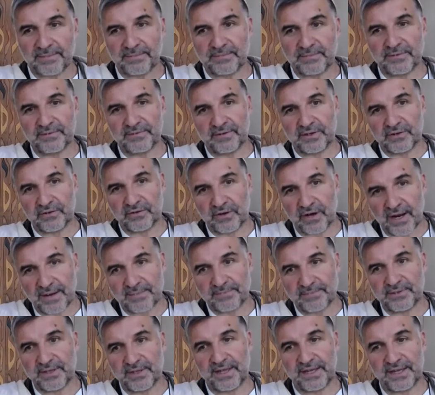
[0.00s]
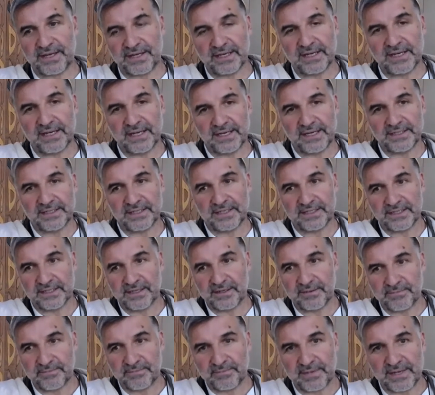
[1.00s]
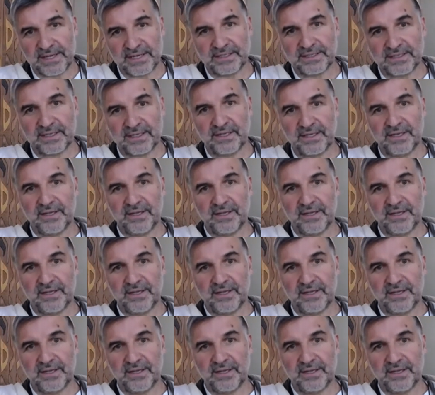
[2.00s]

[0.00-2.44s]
for crimes that they clearly didn't admit,